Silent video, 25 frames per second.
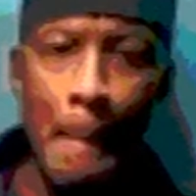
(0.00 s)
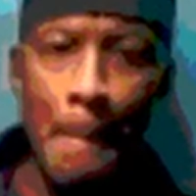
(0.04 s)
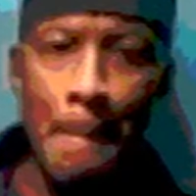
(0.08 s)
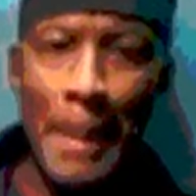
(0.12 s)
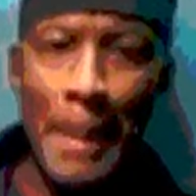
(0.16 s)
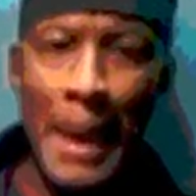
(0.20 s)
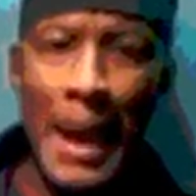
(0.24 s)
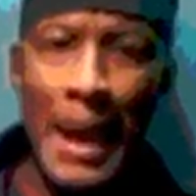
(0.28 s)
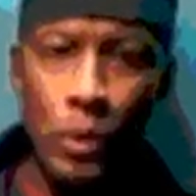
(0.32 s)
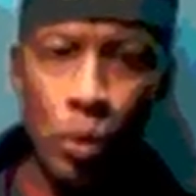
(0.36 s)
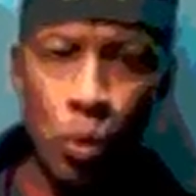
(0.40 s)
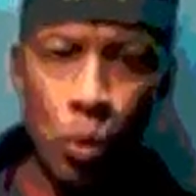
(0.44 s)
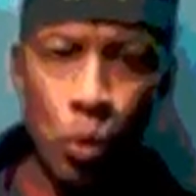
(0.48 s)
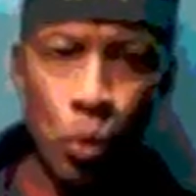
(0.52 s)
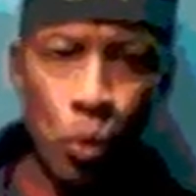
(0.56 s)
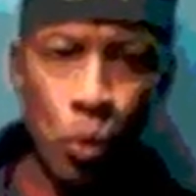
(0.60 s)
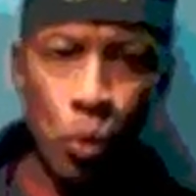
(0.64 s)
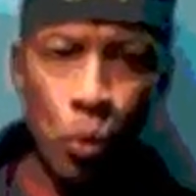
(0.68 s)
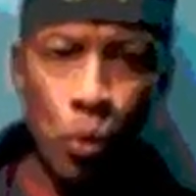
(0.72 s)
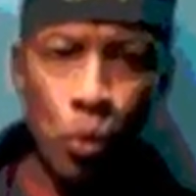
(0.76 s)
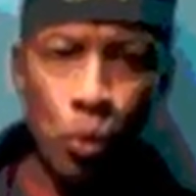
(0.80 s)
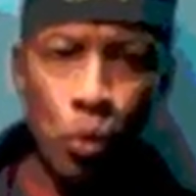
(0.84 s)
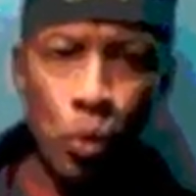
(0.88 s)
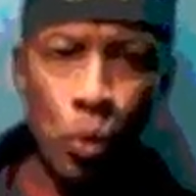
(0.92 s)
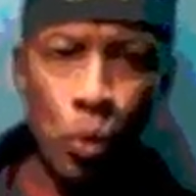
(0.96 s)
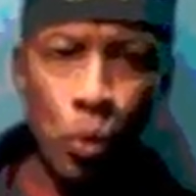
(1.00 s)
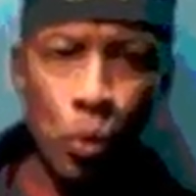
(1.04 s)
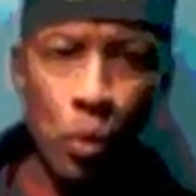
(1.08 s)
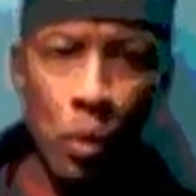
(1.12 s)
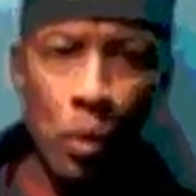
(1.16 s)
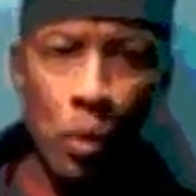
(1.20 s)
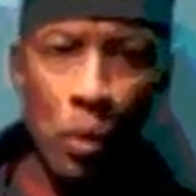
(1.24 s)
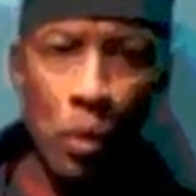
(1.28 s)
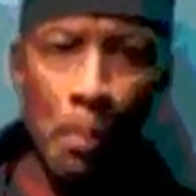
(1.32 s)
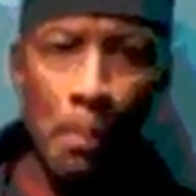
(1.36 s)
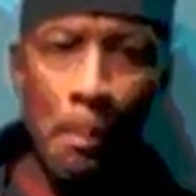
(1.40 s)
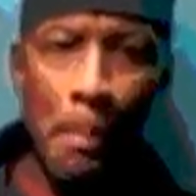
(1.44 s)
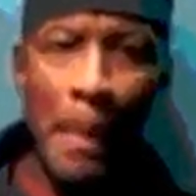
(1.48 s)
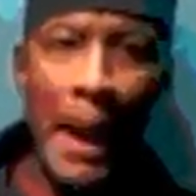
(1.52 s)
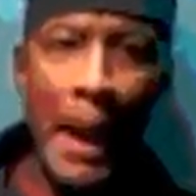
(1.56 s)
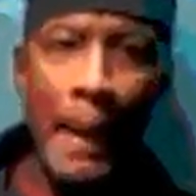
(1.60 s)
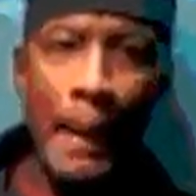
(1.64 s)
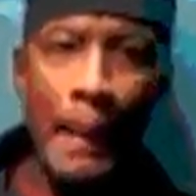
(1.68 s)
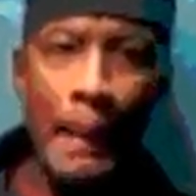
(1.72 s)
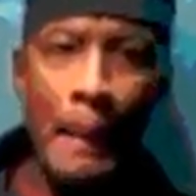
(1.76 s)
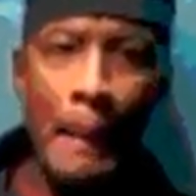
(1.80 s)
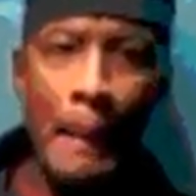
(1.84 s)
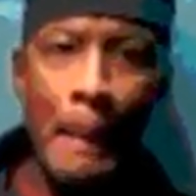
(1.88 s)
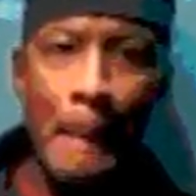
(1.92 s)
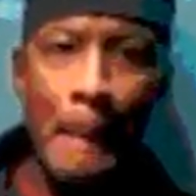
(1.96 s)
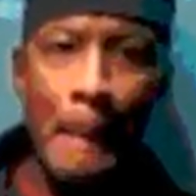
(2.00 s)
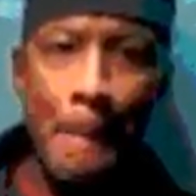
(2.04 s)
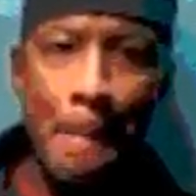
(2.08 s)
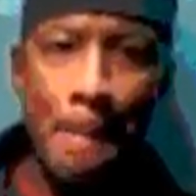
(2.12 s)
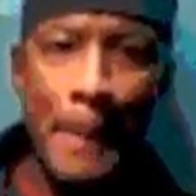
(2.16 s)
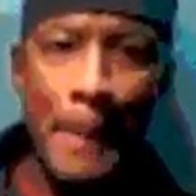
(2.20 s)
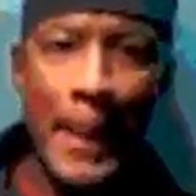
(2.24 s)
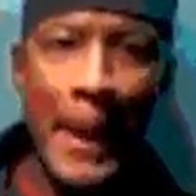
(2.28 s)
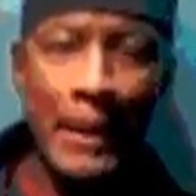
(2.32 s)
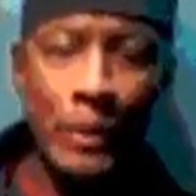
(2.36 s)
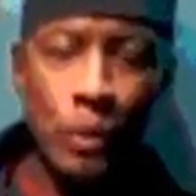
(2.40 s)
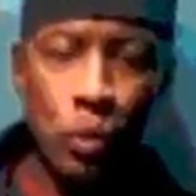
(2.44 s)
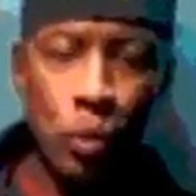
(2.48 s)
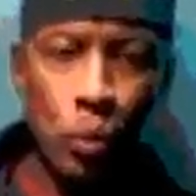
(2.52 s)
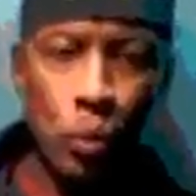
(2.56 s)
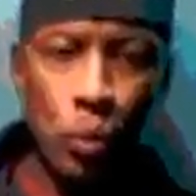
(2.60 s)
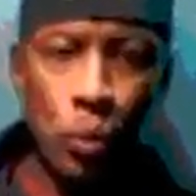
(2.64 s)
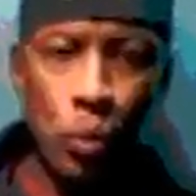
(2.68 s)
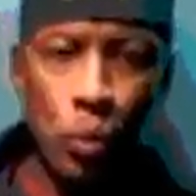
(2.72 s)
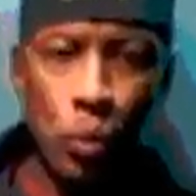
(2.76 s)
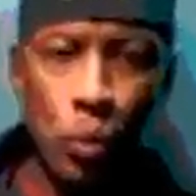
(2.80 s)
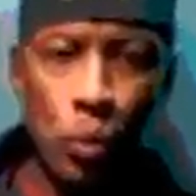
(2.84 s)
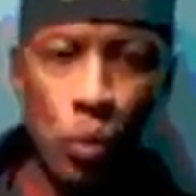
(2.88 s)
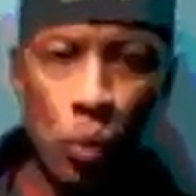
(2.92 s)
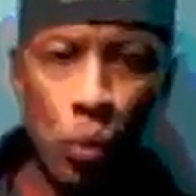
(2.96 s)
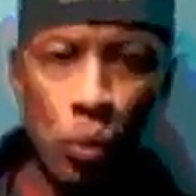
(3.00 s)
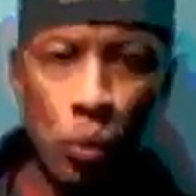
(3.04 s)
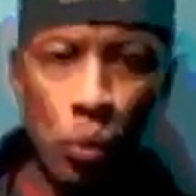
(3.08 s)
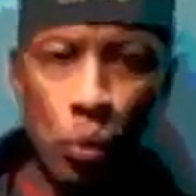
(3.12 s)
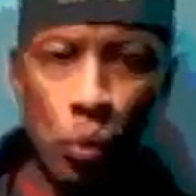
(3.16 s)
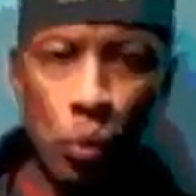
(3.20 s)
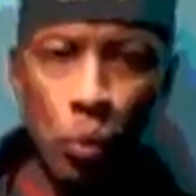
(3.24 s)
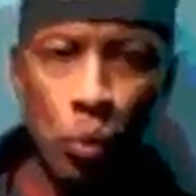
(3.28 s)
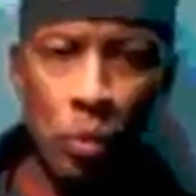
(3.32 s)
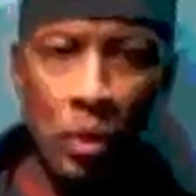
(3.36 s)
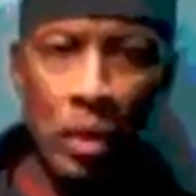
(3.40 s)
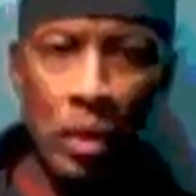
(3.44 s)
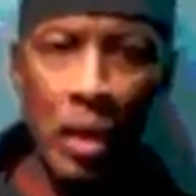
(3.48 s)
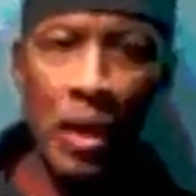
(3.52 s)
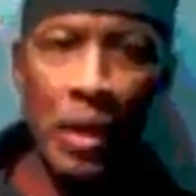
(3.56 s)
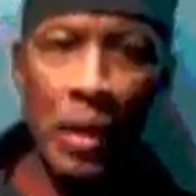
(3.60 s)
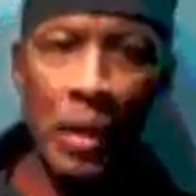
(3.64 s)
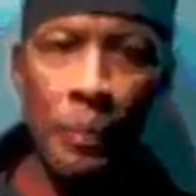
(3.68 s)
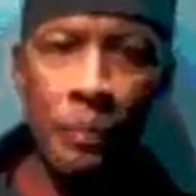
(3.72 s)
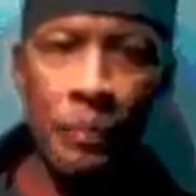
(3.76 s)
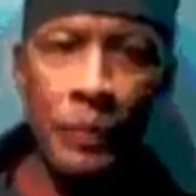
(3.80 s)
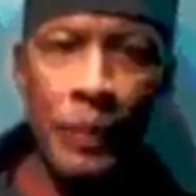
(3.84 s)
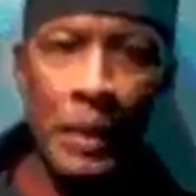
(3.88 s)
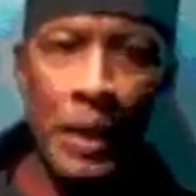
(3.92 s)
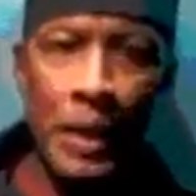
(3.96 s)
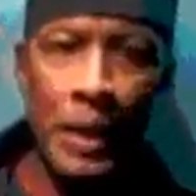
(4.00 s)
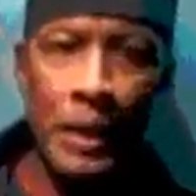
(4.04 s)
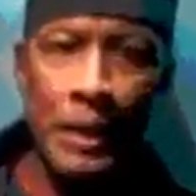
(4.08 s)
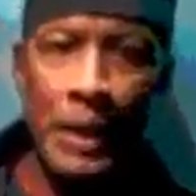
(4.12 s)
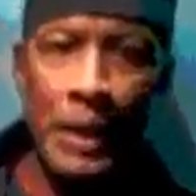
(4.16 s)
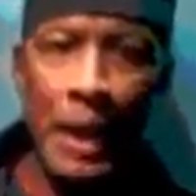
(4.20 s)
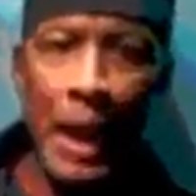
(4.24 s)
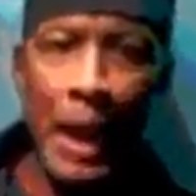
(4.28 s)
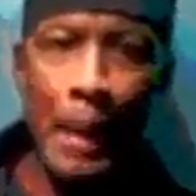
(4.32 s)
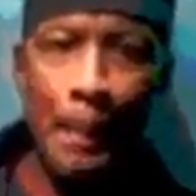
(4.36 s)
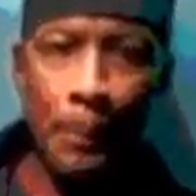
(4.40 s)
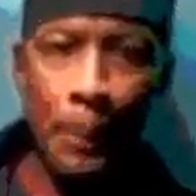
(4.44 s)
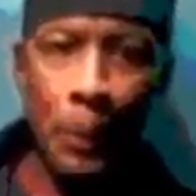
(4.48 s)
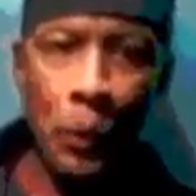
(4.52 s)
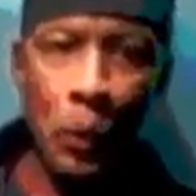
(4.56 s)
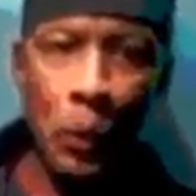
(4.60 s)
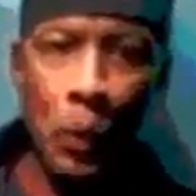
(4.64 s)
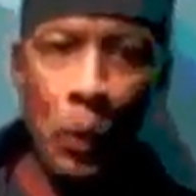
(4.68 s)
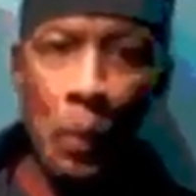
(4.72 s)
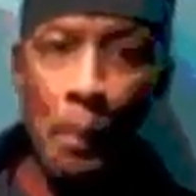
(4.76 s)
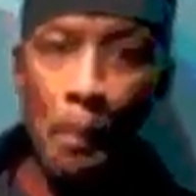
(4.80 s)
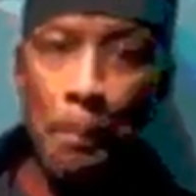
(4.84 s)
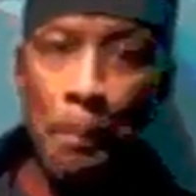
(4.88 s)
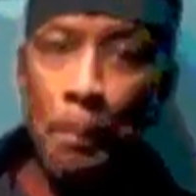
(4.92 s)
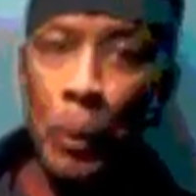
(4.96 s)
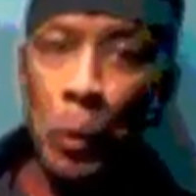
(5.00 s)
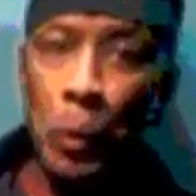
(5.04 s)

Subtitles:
ba boom boom ba, ba do do do do da, da boom